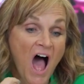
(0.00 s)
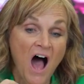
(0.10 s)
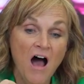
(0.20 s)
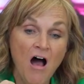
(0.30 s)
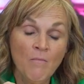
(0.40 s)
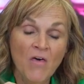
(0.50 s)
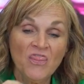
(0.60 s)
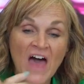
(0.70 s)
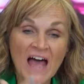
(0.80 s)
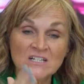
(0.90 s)

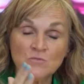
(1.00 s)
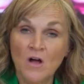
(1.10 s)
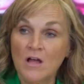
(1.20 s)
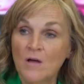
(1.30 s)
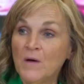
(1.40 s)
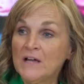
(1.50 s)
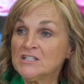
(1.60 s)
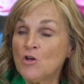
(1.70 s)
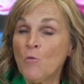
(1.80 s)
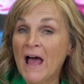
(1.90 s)
that's what, but
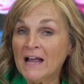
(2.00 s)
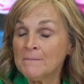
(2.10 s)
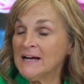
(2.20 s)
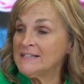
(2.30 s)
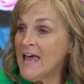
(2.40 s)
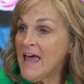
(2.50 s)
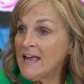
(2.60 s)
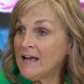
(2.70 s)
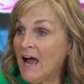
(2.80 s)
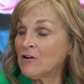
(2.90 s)
so back in my
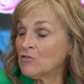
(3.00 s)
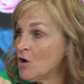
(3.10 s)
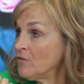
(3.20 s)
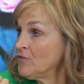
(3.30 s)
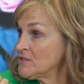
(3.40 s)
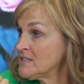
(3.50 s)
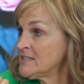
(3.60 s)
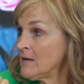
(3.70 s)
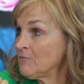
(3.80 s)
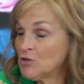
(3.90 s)
day, I don't know if it's the
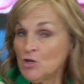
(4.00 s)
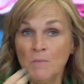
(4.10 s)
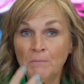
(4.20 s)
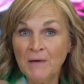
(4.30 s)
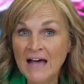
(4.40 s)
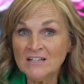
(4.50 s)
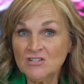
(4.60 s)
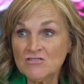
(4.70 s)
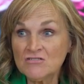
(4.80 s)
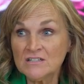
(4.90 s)
same for you, but
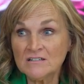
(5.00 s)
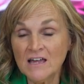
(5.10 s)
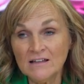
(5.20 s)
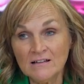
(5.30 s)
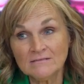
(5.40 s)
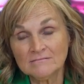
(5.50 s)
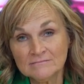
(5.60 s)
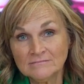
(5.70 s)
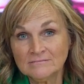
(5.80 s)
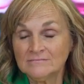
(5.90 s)
pastors, like
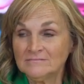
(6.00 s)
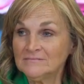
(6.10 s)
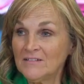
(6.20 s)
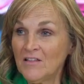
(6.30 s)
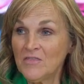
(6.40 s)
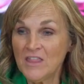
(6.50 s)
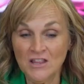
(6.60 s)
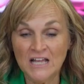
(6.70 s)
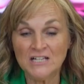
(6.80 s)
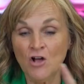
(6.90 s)

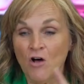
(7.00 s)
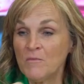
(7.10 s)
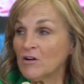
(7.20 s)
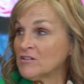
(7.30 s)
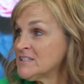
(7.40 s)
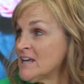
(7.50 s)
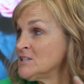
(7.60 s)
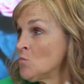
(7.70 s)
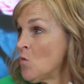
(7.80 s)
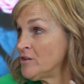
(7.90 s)
they saw miracle
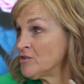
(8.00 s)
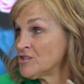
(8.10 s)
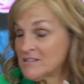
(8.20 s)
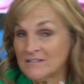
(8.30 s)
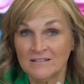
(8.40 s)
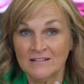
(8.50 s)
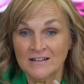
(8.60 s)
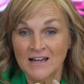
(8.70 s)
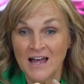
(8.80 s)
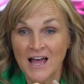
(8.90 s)
signs and wonders. Mm-hmm.
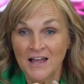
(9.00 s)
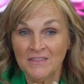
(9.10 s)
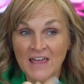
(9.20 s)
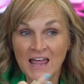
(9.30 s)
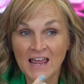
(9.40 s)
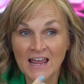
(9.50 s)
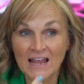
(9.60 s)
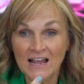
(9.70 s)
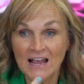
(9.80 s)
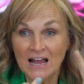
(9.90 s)

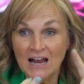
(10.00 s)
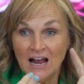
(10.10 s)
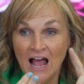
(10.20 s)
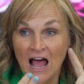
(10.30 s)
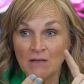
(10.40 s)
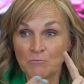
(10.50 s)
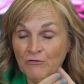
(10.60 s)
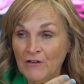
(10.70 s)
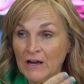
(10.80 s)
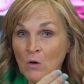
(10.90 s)
They had
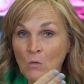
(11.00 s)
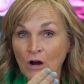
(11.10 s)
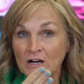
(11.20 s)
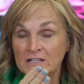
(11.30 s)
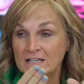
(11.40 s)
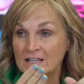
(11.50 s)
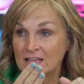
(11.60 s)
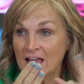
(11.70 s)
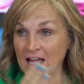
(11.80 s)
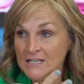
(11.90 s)
prophetic words.
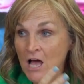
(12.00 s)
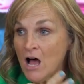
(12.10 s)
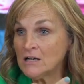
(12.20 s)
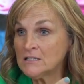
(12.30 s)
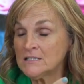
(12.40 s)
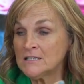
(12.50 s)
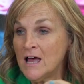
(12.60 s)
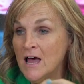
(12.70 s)
They had tongues.